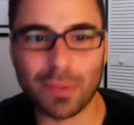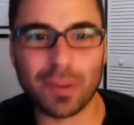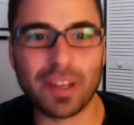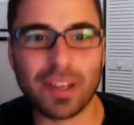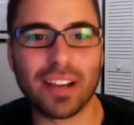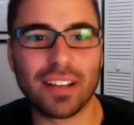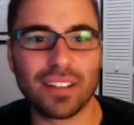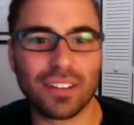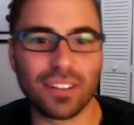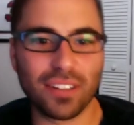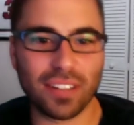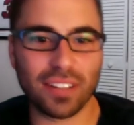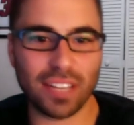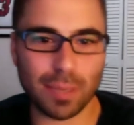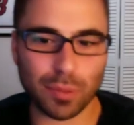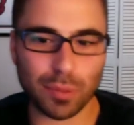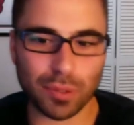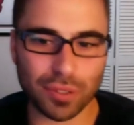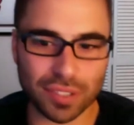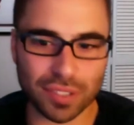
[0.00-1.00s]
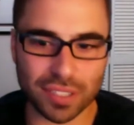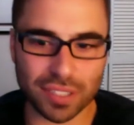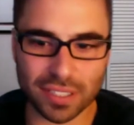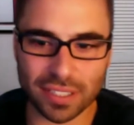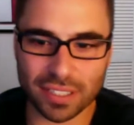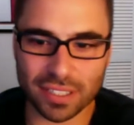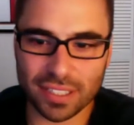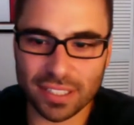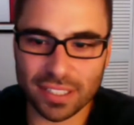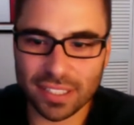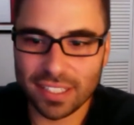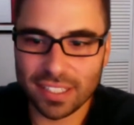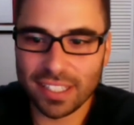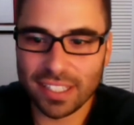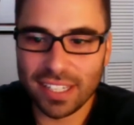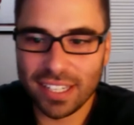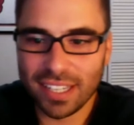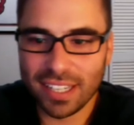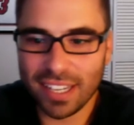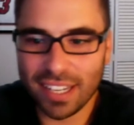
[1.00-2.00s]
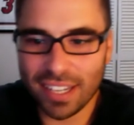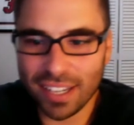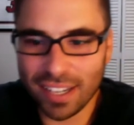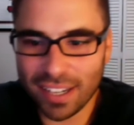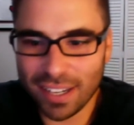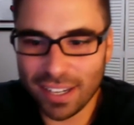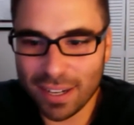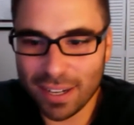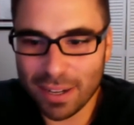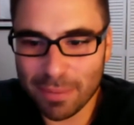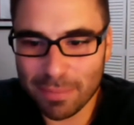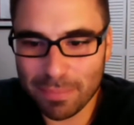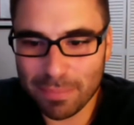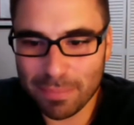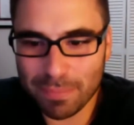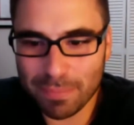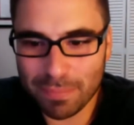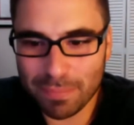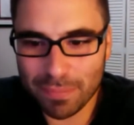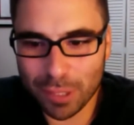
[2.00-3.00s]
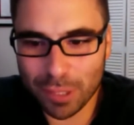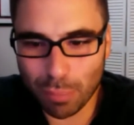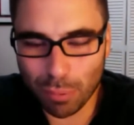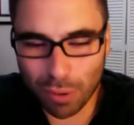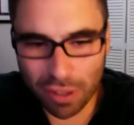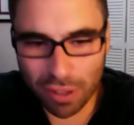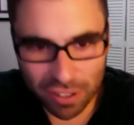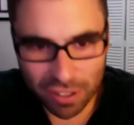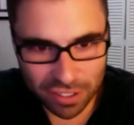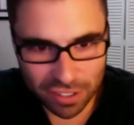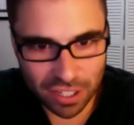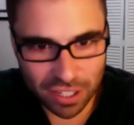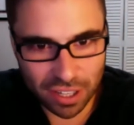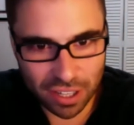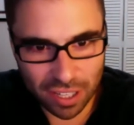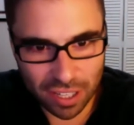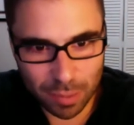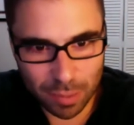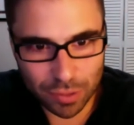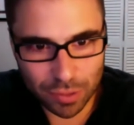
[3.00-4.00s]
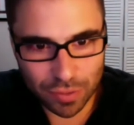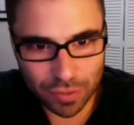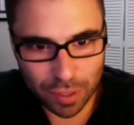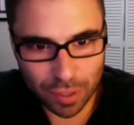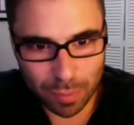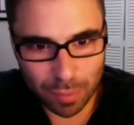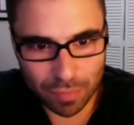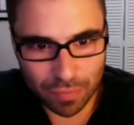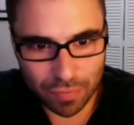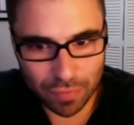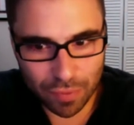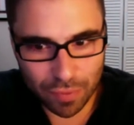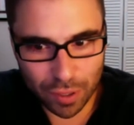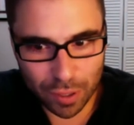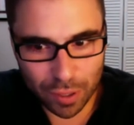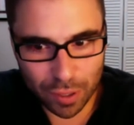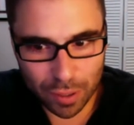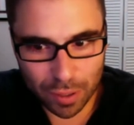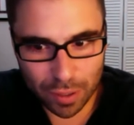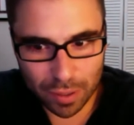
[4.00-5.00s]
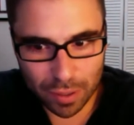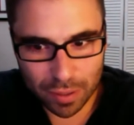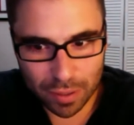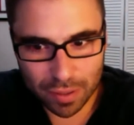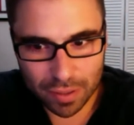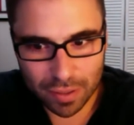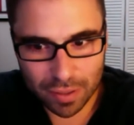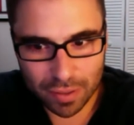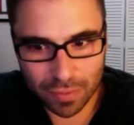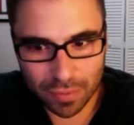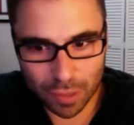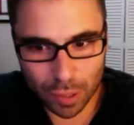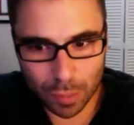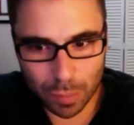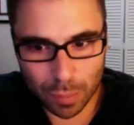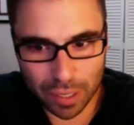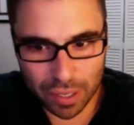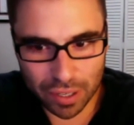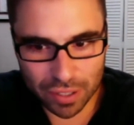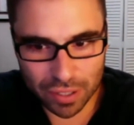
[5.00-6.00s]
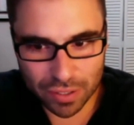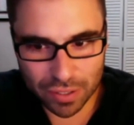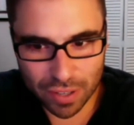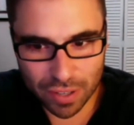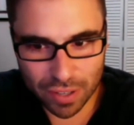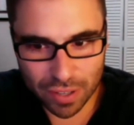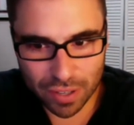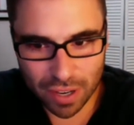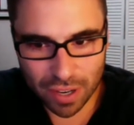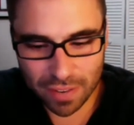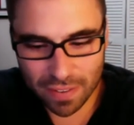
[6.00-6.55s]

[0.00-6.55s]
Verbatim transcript: behind your labels, and um, your brother does all the labels for your for your for your beers, right?